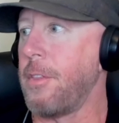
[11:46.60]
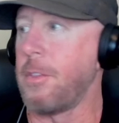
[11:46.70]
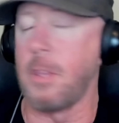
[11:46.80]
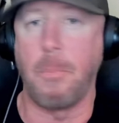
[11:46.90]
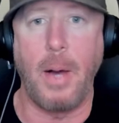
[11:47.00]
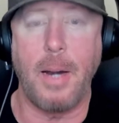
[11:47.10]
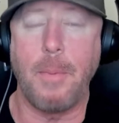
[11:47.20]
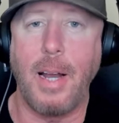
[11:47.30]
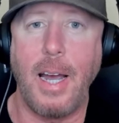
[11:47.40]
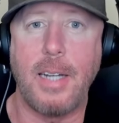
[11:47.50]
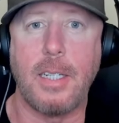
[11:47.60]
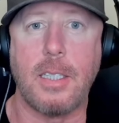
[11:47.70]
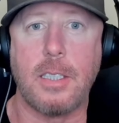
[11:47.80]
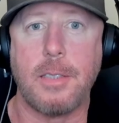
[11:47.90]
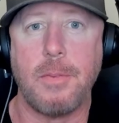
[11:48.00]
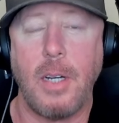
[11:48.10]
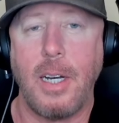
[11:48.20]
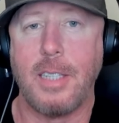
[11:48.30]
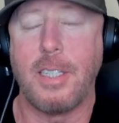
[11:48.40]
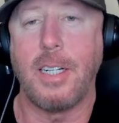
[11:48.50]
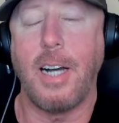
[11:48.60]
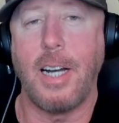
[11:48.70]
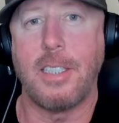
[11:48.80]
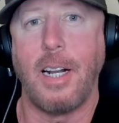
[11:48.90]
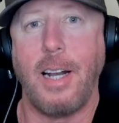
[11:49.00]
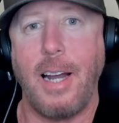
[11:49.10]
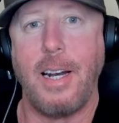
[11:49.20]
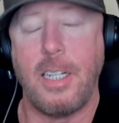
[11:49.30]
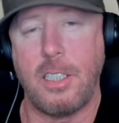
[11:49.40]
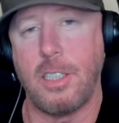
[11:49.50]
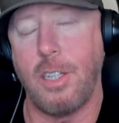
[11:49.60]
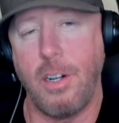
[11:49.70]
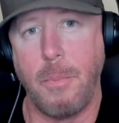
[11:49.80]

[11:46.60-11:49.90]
The bottom line is it's going to cost you a lot less to start